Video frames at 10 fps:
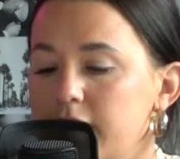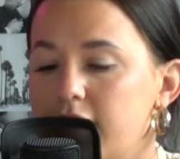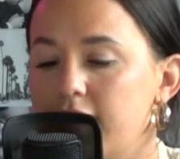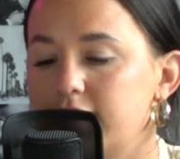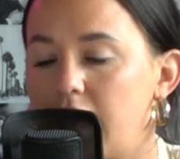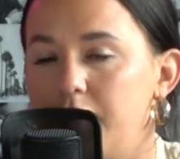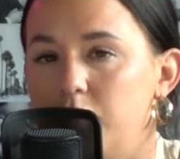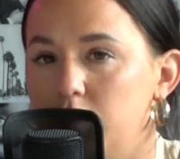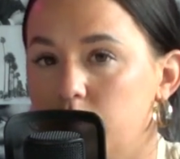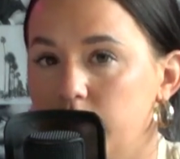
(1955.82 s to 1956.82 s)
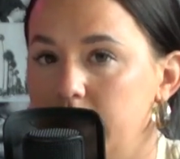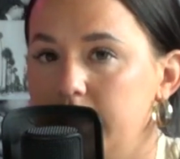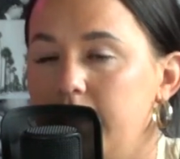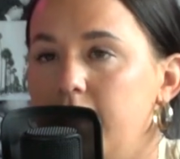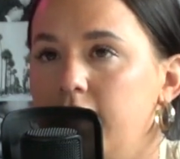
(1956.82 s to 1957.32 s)
Because I would
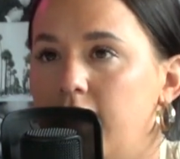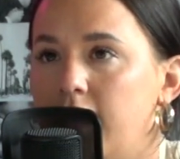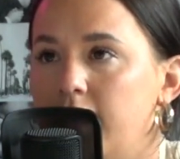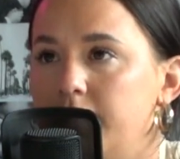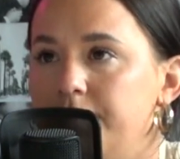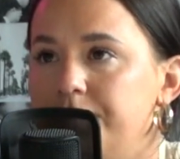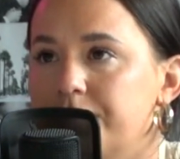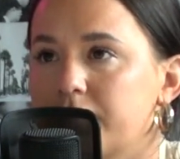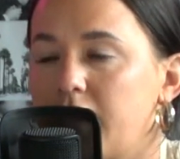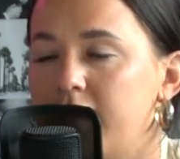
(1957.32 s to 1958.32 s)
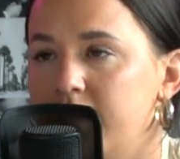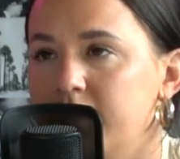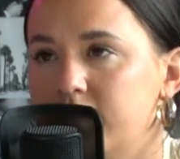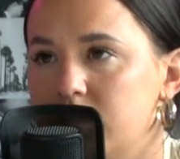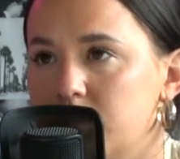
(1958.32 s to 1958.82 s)
really, I think
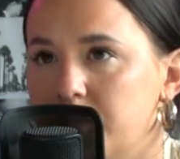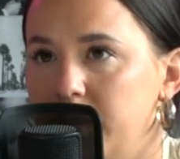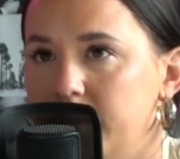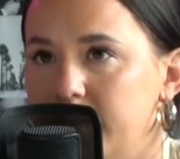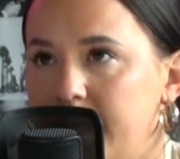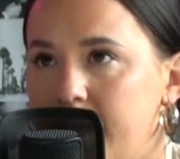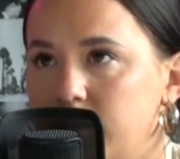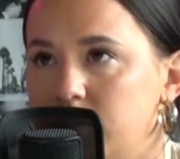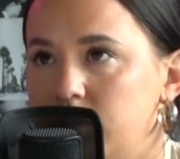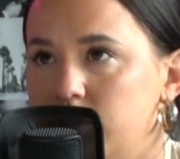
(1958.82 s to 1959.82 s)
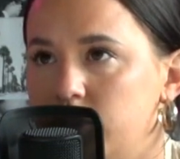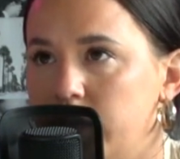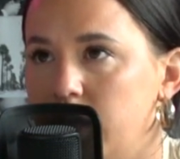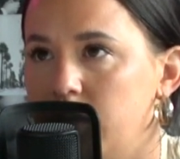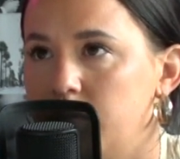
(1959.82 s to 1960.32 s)
this is a really good case to
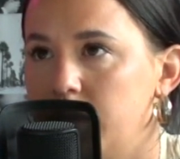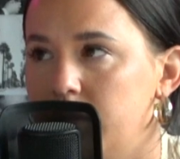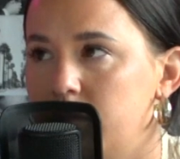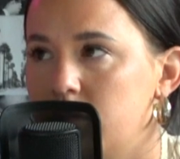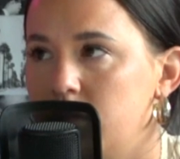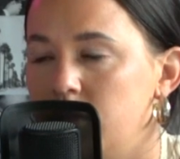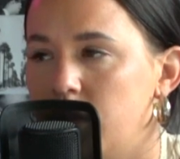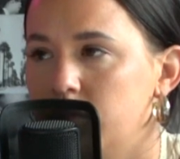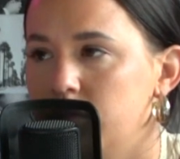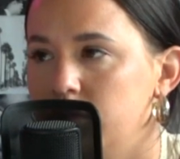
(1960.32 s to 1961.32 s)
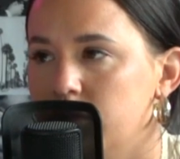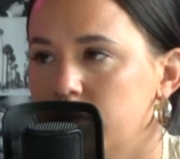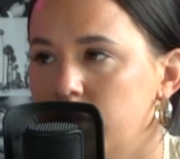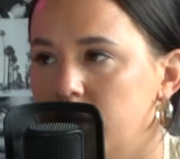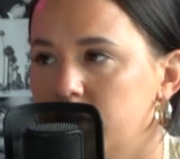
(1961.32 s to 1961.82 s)
share with, your
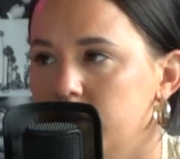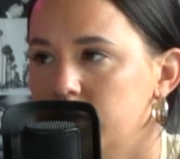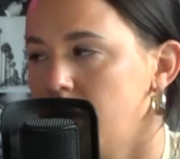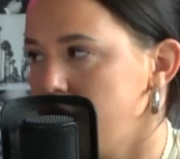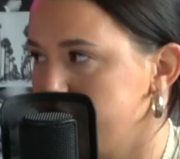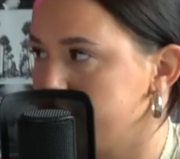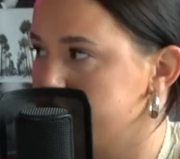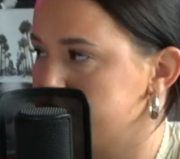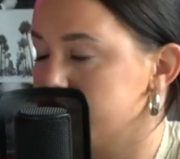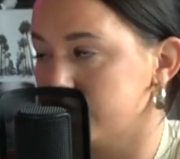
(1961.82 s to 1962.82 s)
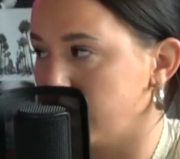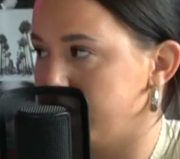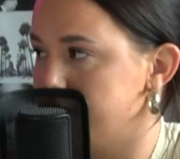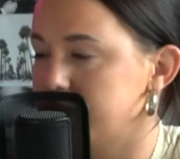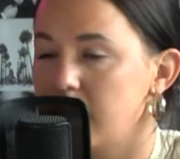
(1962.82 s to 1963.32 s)
younger daughters or
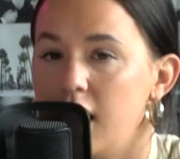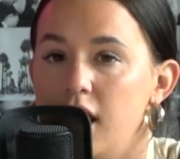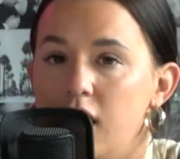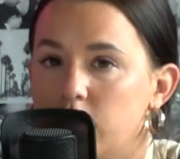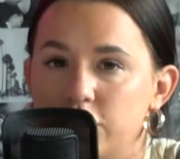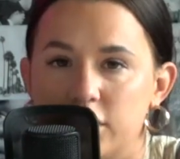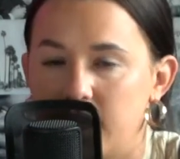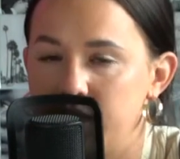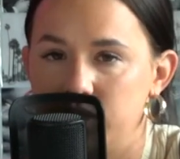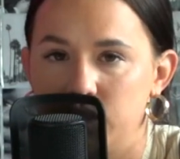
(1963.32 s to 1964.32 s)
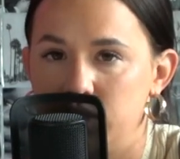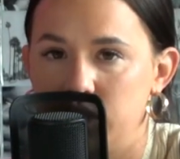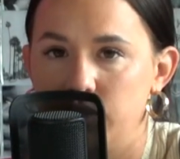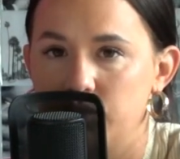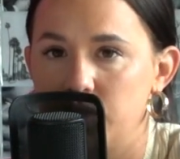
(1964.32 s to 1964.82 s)
sons or just kids in
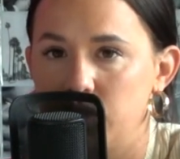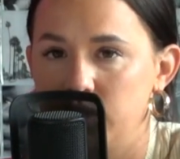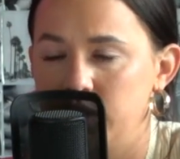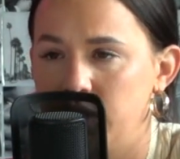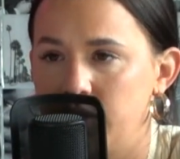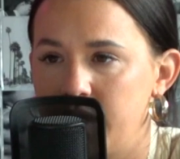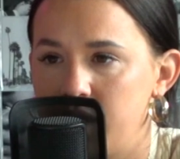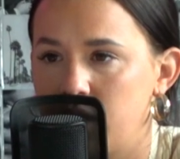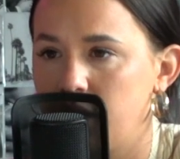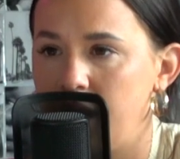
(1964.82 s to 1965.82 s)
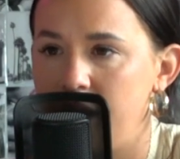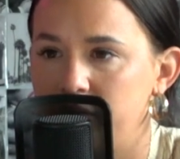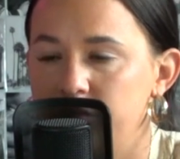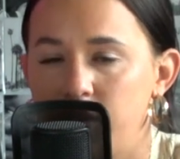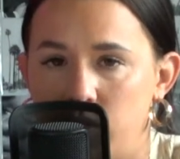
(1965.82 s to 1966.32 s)
general, that are
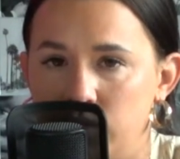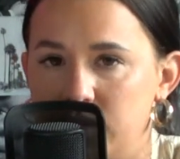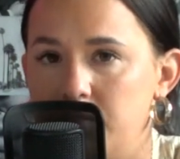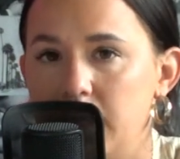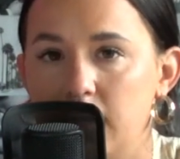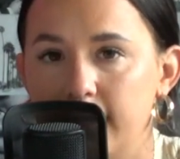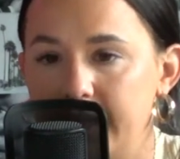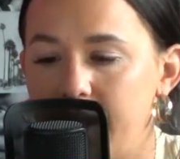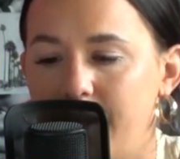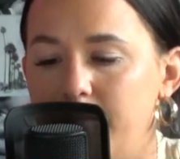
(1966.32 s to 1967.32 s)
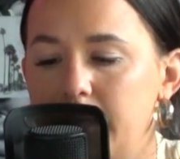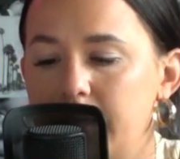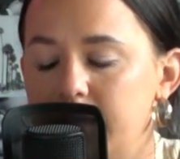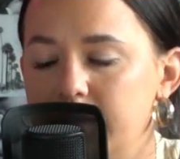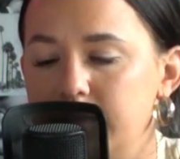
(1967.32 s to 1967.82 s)
having phones and being online,
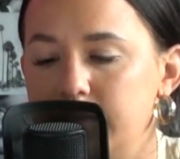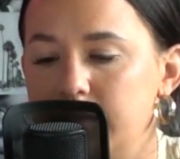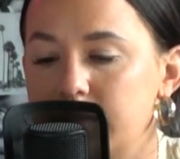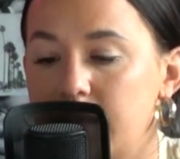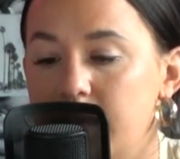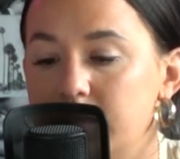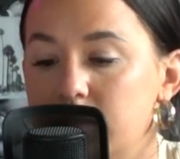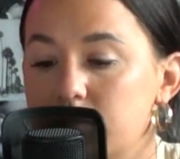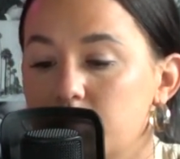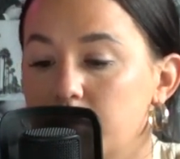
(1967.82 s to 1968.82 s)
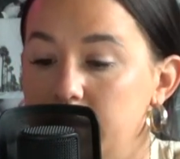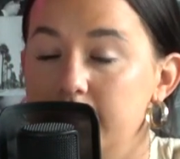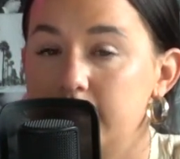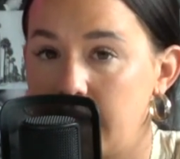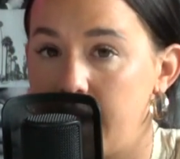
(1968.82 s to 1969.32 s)
because this case is really
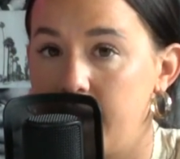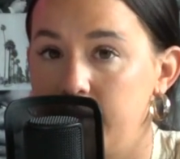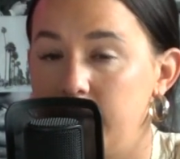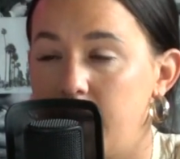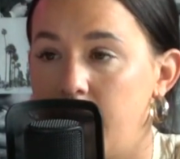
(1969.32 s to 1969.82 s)
sad,